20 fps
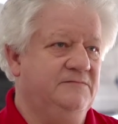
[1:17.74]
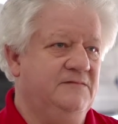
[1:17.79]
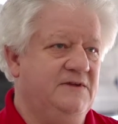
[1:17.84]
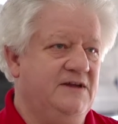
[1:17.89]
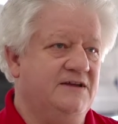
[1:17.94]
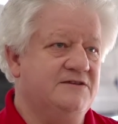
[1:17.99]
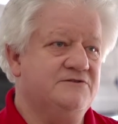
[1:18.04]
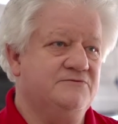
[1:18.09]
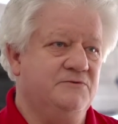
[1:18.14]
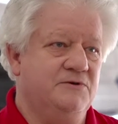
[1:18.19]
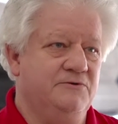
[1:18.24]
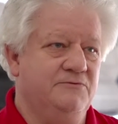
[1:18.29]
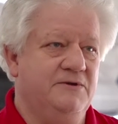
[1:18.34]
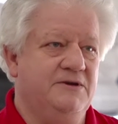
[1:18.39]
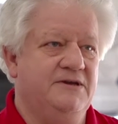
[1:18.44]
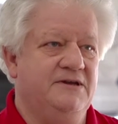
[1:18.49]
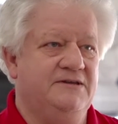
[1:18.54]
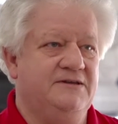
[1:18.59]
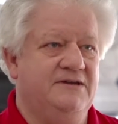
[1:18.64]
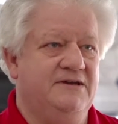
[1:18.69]
That's where
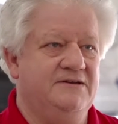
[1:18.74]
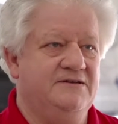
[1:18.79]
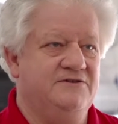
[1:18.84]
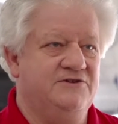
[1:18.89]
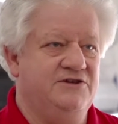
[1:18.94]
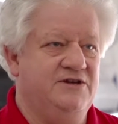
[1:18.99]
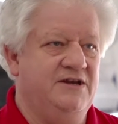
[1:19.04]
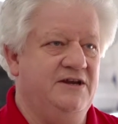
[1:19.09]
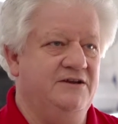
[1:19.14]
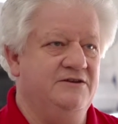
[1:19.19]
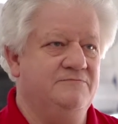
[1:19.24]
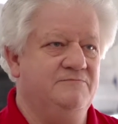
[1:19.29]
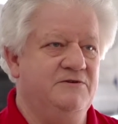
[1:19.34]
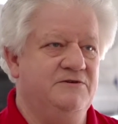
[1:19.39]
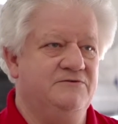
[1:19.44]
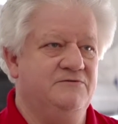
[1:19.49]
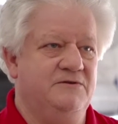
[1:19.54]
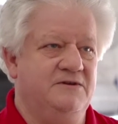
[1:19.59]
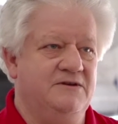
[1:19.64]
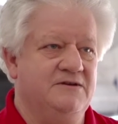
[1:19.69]
we get that change
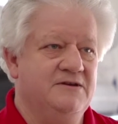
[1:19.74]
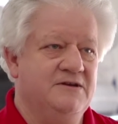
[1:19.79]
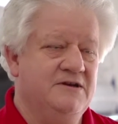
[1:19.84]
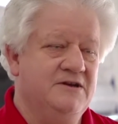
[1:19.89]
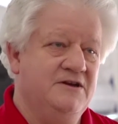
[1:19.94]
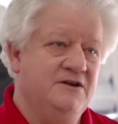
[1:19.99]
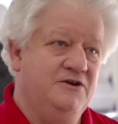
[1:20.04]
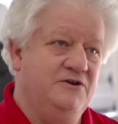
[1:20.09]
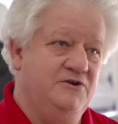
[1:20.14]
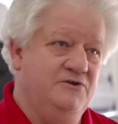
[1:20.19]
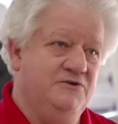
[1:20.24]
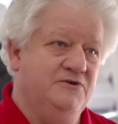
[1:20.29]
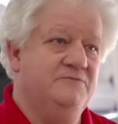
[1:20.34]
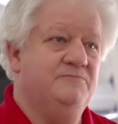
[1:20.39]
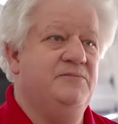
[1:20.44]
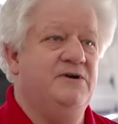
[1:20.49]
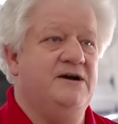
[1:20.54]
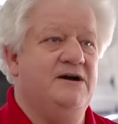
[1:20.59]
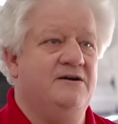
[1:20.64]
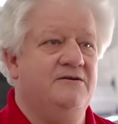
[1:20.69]
between
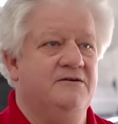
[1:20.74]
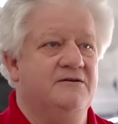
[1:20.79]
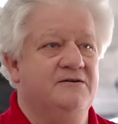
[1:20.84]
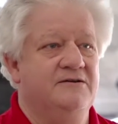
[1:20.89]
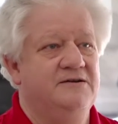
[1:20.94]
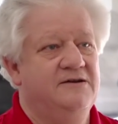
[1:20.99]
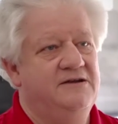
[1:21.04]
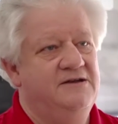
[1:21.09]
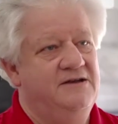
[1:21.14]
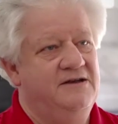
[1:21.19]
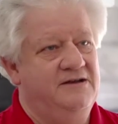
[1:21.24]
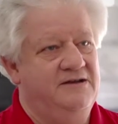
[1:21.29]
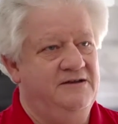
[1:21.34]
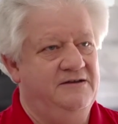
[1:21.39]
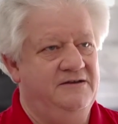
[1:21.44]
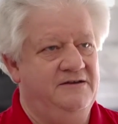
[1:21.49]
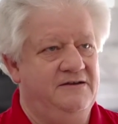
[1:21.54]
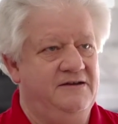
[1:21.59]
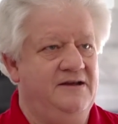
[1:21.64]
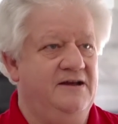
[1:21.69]
good power
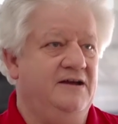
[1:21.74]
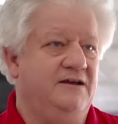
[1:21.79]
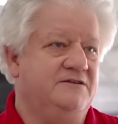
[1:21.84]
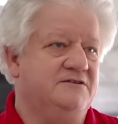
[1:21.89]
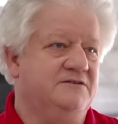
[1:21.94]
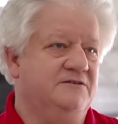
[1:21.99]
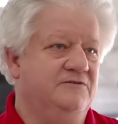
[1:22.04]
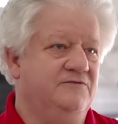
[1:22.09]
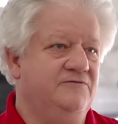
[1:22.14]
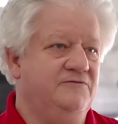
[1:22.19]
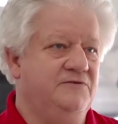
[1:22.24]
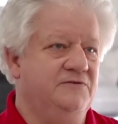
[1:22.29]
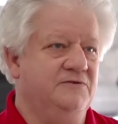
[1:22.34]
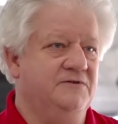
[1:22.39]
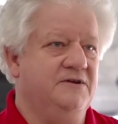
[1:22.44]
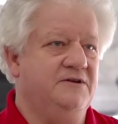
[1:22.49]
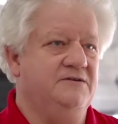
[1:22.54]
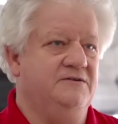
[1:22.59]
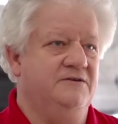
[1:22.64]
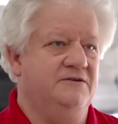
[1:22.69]
and excellent
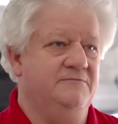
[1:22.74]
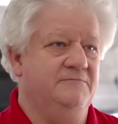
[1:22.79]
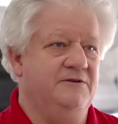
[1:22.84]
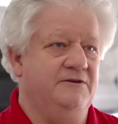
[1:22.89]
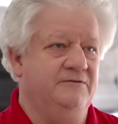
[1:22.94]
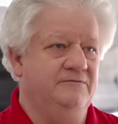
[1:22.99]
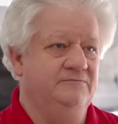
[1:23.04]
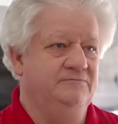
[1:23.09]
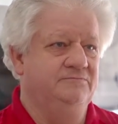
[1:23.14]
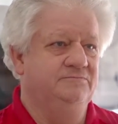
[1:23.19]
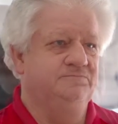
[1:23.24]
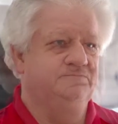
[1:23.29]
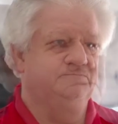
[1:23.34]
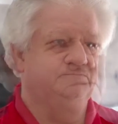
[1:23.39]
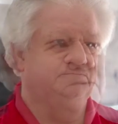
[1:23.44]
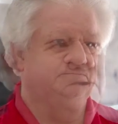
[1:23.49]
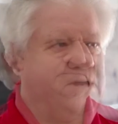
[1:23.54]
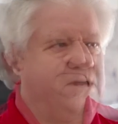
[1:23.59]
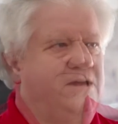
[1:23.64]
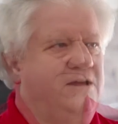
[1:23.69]
fuel economy.
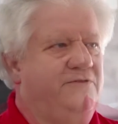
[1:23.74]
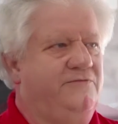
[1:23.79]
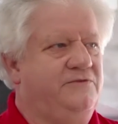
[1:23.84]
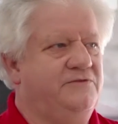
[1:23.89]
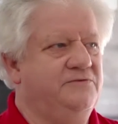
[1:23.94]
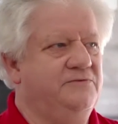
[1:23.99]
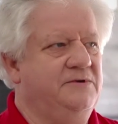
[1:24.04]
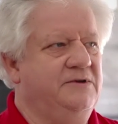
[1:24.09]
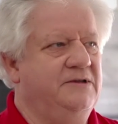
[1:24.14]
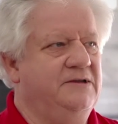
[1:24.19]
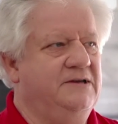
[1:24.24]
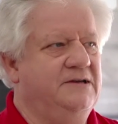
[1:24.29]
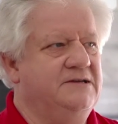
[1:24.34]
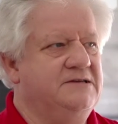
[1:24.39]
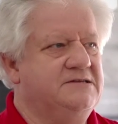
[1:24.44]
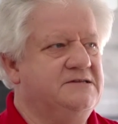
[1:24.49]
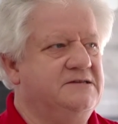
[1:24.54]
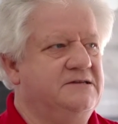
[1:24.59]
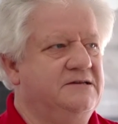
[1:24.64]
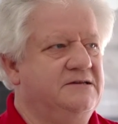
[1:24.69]
We have to
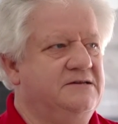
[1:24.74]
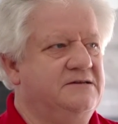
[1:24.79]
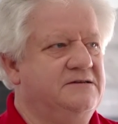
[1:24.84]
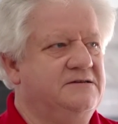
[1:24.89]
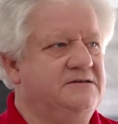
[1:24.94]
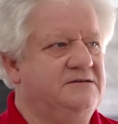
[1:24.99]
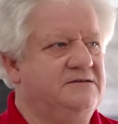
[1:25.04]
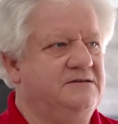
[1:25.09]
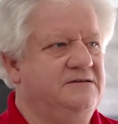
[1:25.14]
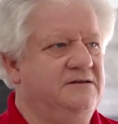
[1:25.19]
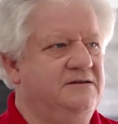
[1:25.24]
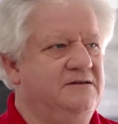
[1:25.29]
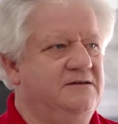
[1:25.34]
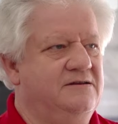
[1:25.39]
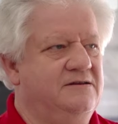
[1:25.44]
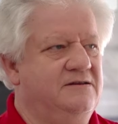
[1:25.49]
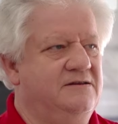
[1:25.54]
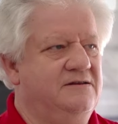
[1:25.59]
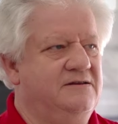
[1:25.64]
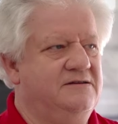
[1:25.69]
realize that
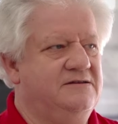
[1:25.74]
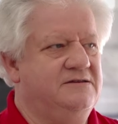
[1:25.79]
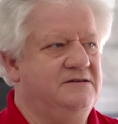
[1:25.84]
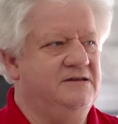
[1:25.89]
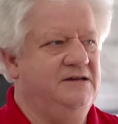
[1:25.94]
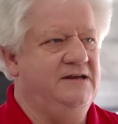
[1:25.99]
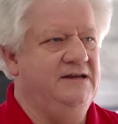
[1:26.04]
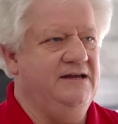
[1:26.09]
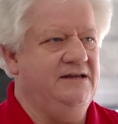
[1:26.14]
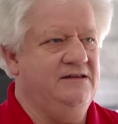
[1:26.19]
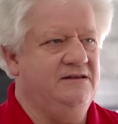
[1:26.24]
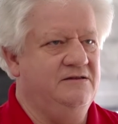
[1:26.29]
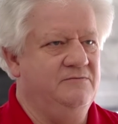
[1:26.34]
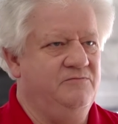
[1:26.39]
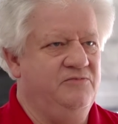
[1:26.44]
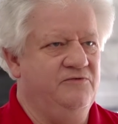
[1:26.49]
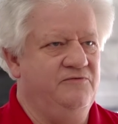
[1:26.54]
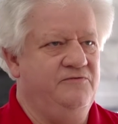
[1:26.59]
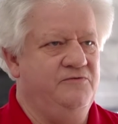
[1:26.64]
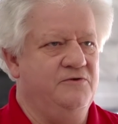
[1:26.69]
to get the
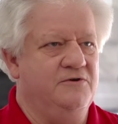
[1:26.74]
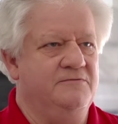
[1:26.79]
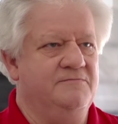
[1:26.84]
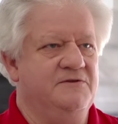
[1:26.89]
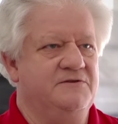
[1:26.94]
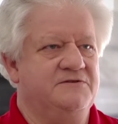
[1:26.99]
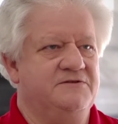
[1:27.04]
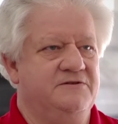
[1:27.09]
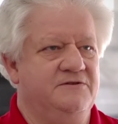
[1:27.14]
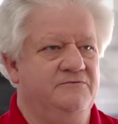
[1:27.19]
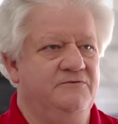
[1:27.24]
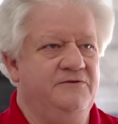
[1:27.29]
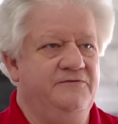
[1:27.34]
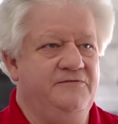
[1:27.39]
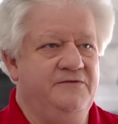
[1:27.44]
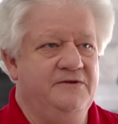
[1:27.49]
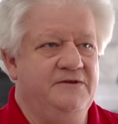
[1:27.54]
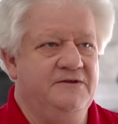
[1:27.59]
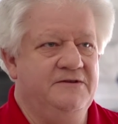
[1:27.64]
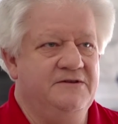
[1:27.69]
performance that we
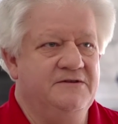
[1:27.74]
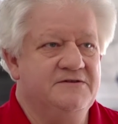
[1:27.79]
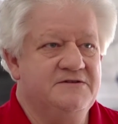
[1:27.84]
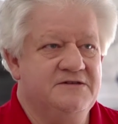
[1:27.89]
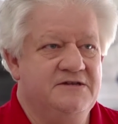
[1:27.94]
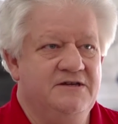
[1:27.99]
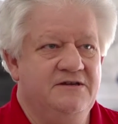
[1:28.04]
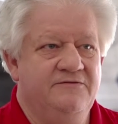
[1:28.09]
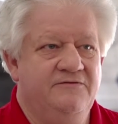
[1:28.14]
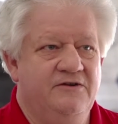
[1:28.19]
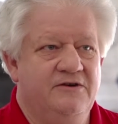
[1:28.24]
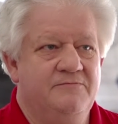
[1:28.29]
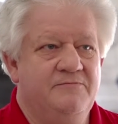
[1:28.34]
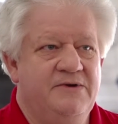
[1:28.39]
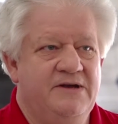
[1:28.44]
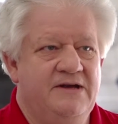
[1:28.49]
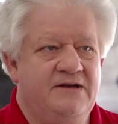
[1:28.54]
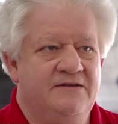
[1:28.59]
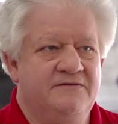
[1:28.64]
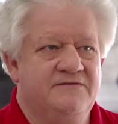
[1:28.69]
feel in the seat of our
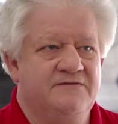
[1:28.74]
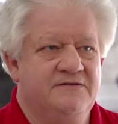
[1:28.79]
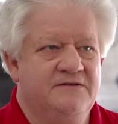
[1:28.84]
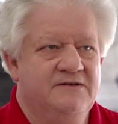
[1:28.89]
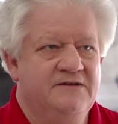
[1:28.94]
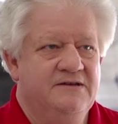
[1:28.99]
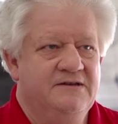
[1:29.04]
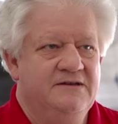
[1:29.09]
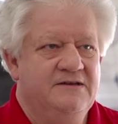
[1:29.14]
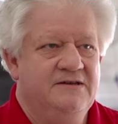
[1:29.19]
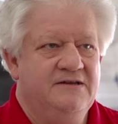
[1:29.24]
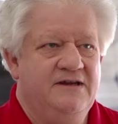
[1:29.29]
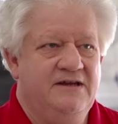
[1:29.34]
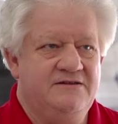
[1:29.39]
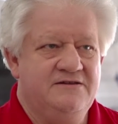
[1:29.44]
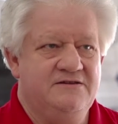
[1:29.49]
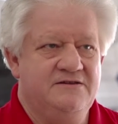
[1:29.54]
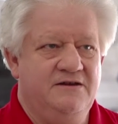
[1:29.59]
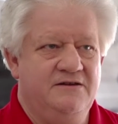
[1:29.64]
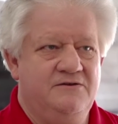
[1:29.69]
pants,
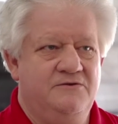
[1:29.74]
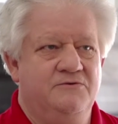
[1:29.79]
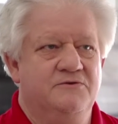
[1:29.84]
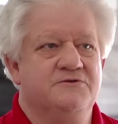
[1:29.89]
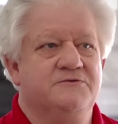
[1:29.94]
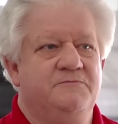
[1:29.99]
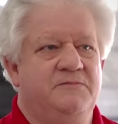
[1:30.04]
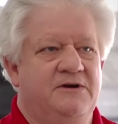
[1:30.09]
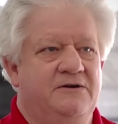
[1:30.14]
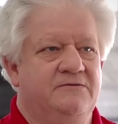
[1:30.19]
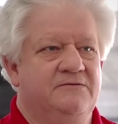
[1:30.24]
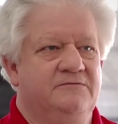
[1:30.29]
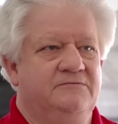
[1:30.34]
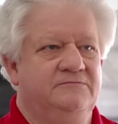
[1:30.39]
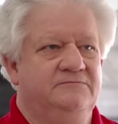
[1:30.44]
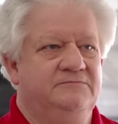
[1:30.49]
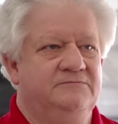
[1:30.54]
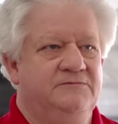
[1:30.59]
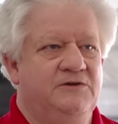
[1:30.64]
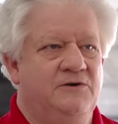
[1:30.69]
that's not horsepower.
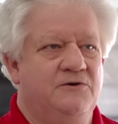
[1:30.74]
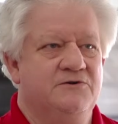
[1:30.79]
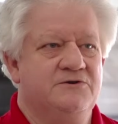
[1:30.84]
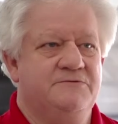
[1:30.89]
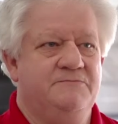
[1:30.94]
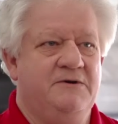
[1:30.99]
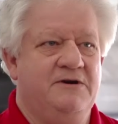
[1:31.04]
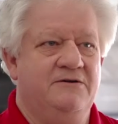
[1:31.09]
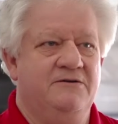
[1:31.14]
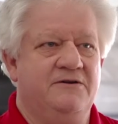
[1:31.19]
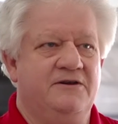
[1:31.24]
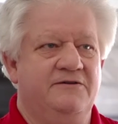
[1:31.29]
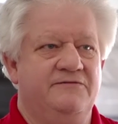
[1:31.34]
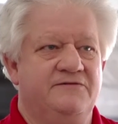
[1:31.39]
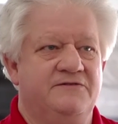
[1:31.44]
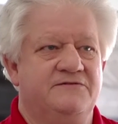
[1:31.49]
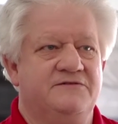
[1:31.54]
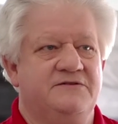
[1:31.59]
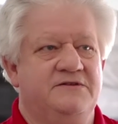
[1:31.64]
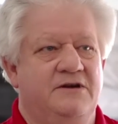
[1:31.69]
Horsepower
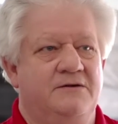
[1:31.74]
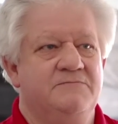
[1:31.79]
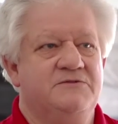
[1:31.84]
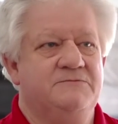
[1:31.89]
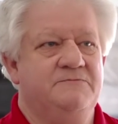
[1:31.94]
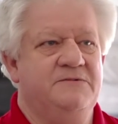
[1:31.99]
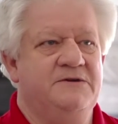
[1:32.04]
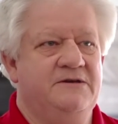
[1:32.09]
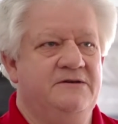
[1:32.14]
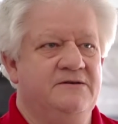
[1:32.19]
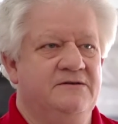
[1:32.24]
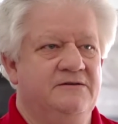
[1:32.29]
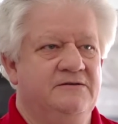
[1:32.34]
gives us top speed.